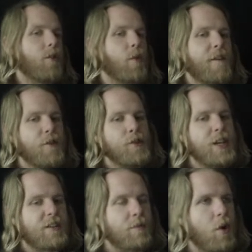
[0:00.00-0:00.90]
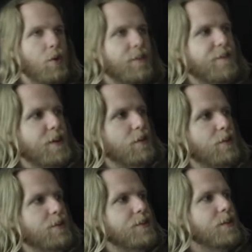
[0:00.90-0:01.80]
the refugees from Golden
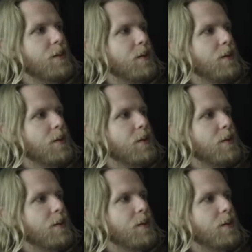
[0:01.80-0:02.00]
Fields,